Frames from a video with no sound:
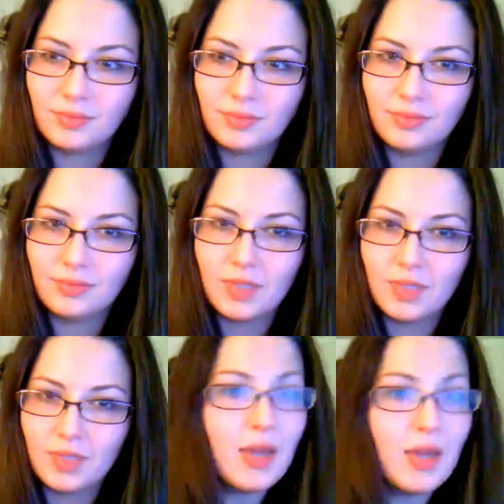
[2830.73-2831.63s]

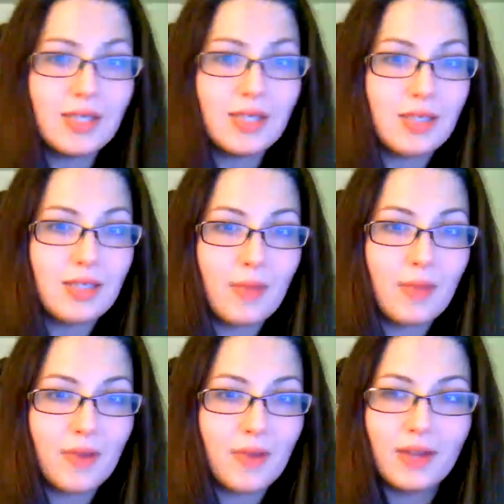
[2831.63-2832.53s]
Somebody said something
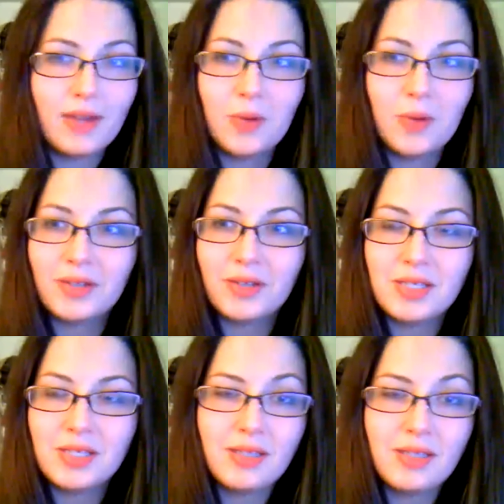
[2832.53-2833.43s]
about that at work. They
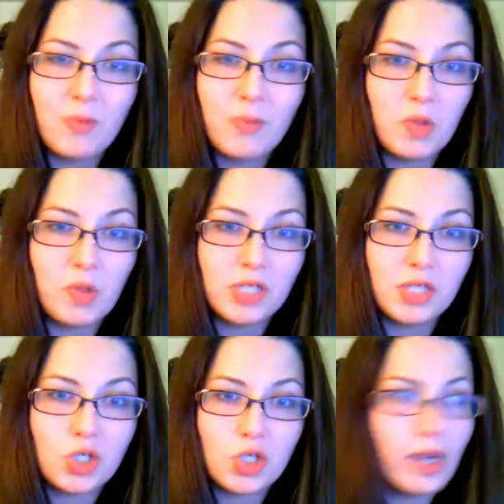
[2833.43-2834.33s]
said something about, well, let's
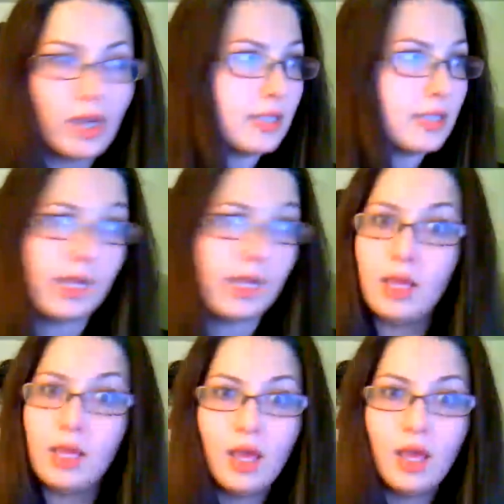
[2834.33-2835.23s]
strike. I said,
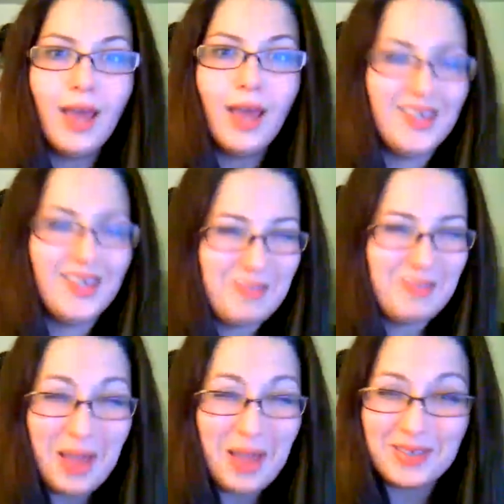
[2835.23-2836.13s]
it's
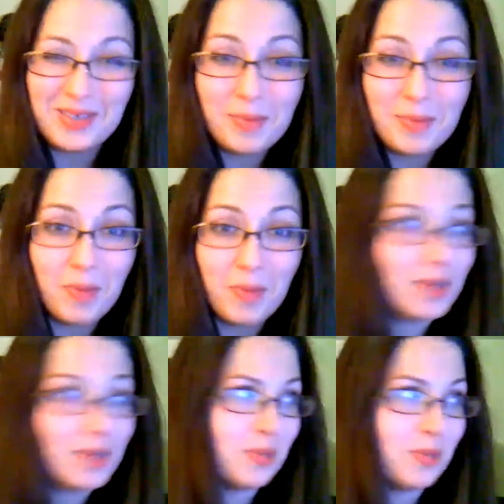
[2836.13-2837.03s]
bad because I'm their
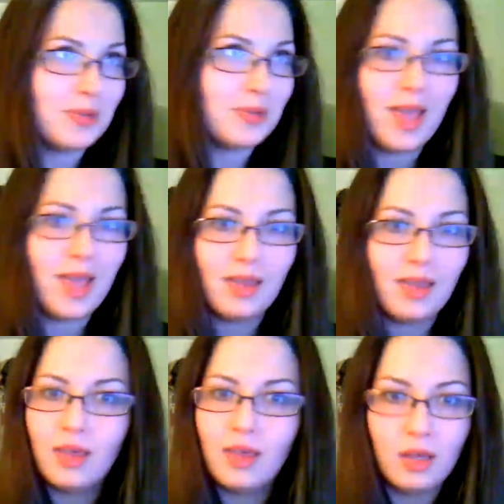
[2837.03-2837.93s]
manager. But I was like,
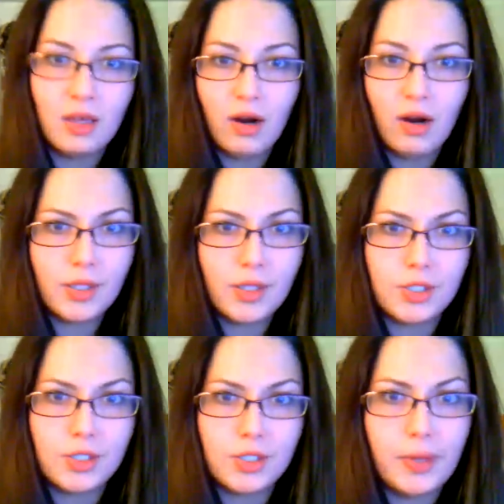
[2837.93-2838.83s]
all right, let's
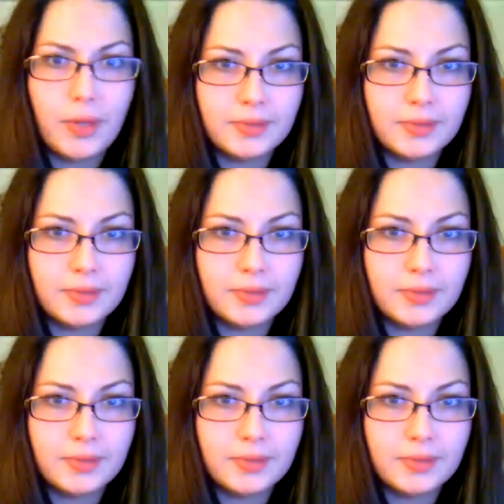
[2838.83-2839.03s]
do it.